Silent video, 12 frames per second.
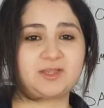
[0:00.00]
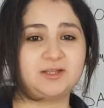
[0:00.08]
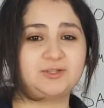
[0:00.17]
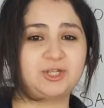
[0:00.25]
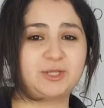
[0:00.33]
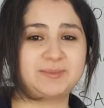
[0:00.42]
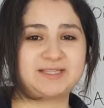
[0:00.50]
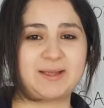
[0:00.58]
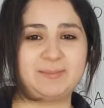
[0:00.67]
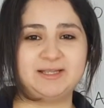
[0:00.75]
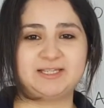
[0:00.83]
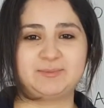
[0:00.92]
So the
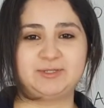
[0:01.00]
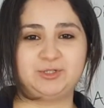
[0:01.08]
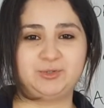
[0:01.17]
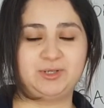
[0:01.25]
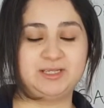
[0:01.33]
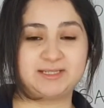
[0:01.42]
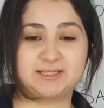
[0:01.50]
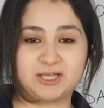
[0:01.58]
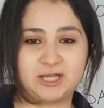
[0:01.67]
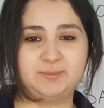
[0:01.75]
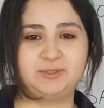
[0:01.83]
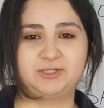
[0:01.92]
metabolism is a
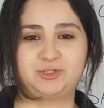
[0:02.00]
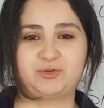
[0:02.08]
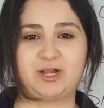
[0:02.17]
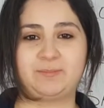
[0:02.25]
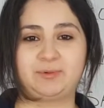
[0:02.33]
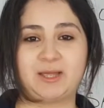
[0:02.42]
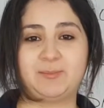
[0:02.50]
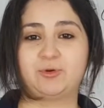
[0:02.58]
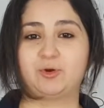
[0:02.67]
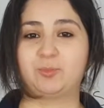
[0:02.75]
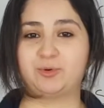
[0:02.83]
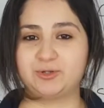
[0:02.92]
term to describe
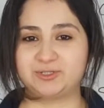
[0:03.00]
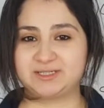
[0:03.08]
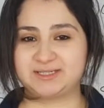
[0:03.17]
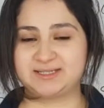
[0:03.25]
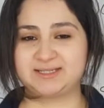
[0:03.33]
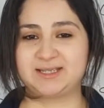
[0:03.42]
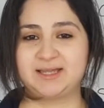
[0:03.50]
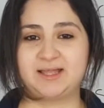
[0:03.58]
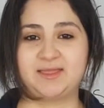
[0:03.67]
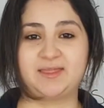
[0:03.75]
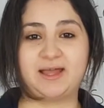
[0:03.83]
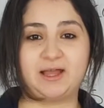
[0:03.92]
chemical processes
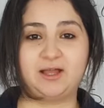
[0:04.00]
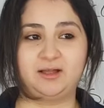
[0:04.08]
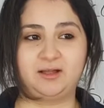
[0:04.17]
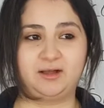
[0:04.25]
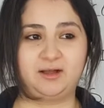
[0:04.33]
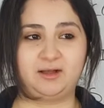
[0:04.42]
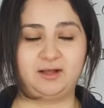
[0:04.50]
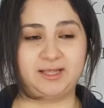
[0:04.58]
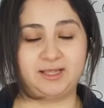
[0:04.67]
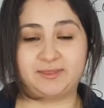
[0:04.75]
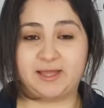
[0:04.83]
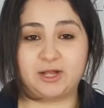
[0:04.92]
that
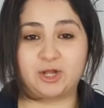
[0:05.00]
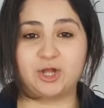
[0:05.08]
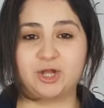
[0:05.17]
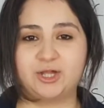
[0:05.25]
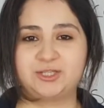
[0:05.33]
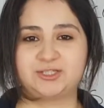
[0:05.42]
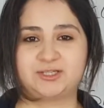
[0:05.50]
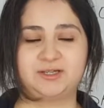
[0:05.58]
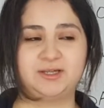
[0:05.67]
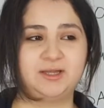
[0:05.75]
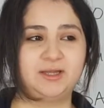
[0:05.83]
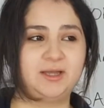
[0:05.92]
occur
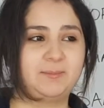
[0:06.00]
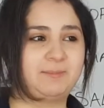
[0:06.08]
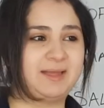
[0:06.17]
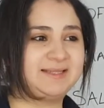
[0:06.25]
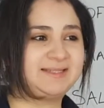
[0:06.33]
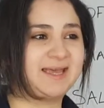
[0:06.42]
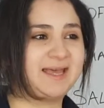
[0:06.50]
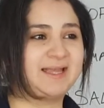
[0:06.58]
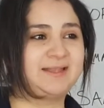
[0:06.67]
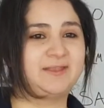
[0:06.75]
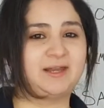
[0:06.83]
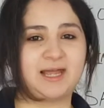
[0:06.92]
to
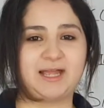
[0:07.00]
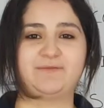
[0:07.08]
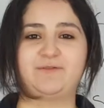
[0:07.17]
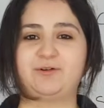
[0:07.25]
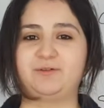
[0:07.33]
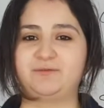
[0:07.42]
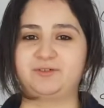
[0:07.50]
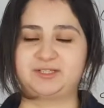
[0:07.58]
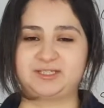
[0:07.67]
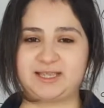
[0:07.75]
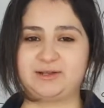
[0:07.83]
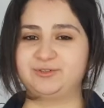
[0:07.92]
maintain the life of
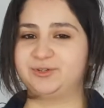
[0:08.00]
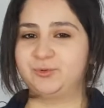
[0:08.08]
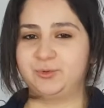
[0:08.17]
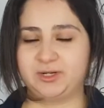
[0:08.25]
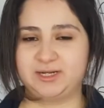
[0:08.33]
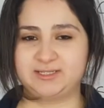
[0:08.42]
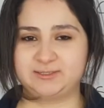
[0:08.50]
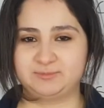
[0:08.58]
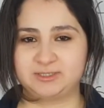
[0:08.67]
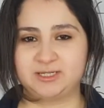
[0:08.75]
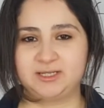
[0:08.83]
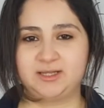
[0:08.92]
cells and
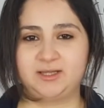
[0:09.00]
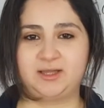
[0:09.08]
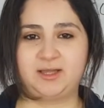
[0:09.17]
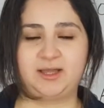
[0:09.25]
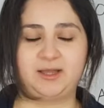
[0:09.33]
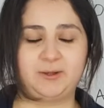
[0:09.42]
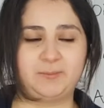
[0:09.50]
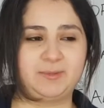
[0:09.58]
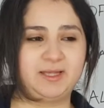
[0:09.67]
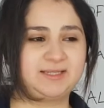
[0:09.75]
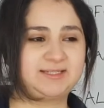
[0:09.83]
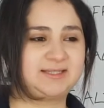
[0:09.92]
organisms.
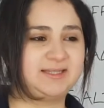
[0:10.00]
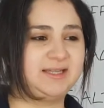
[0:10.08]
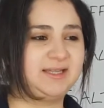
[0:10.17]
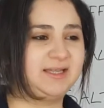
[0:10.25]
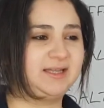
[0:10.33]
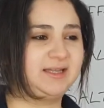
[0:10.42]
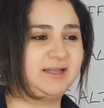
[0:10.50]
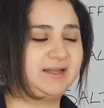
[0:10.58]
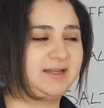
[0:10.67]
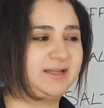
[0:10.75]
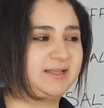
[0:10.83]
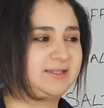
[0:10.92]
It's
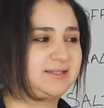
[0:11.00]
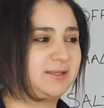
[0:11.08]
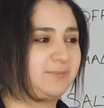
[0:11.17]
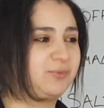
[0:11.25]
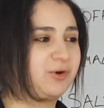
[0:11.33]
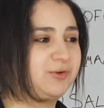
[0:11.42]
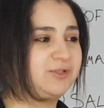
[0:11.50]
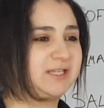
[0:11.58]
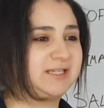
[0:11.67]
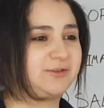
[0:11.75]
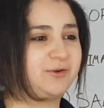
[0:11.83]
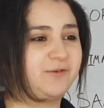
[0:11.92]
the
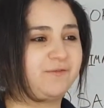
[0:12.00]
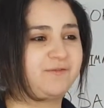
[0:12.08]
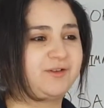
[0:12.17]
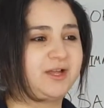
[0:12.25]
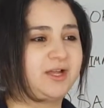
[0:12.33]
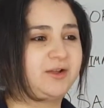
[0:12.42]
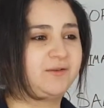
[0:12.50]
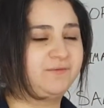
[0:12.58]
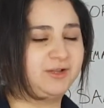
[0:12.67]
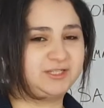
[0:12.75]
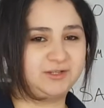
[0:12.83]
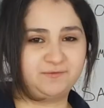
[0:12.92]
process of
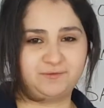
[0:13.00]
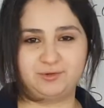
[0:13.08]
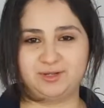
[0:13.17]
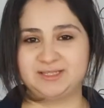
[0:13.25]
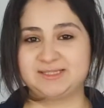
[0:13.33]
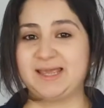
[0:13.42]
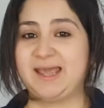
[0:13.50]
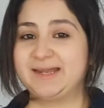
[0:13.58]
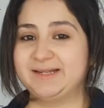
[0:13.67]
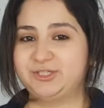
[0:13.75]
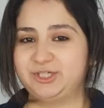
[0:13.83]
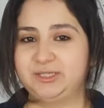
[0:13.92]
converting food into
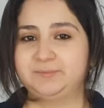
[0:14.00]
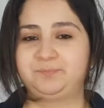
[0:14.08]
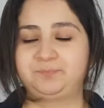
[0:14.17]
energy.